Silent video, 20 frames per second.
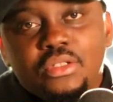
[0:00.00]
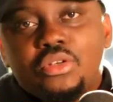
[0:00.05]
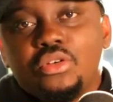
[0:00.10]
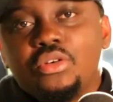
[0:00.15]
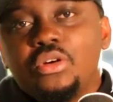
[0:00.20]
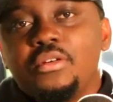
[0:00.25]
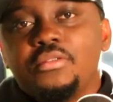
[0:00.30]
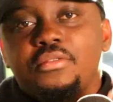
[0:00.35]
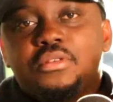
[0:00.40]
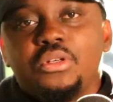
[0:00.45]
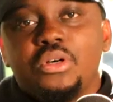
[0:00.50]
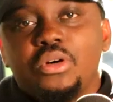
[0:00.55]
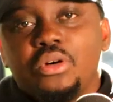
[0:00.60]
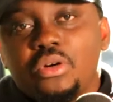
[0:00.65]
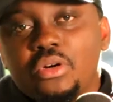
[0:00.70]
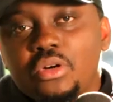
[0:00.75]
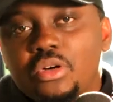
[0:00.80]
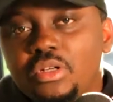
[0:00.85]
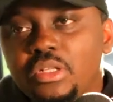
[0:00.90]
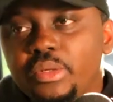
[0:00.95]
governor
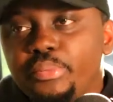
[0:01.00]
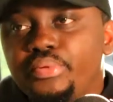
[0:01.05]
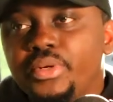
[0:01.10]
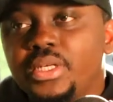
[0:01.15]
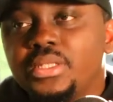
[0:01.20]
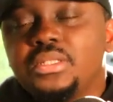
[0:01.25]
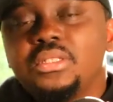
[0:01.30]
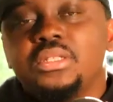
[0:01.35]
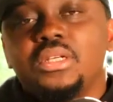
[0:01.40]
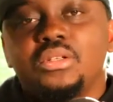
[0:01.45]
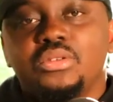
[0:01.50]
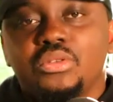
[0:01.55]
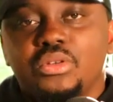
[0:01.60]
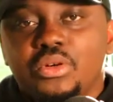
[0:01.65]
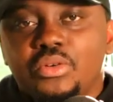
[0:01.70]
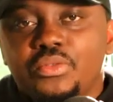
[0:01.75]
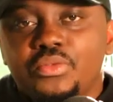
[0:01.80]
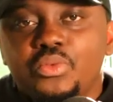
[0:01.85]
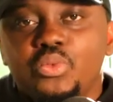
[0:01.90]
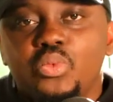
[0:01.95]
or the president
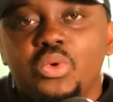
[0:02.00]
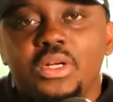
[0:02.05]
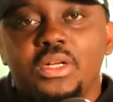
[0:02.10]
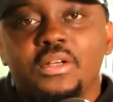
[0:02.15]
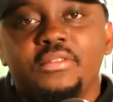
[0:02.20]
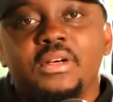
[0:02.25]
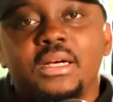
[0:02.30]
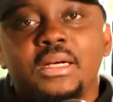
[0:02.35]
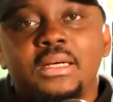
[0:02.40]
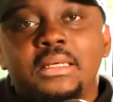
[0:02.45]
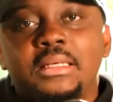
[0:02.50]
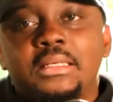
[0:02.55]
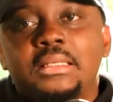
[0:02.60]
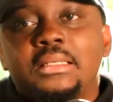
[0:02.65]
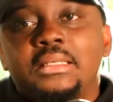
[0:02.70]
of whatever,